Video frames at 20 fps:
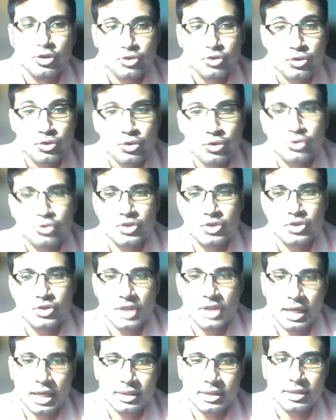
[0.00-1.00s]
through
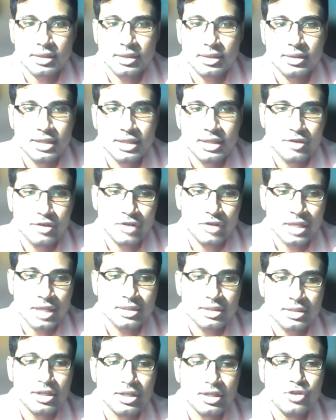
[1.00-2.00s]
Sri Lanka,
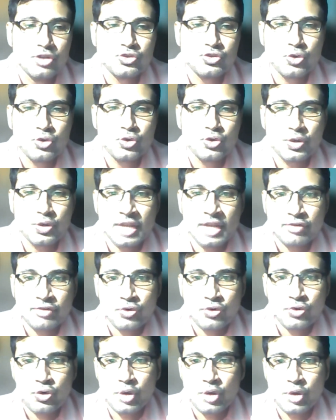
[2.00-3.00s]
right? So
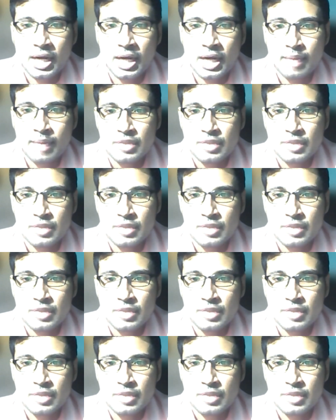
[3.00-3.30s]
therefore,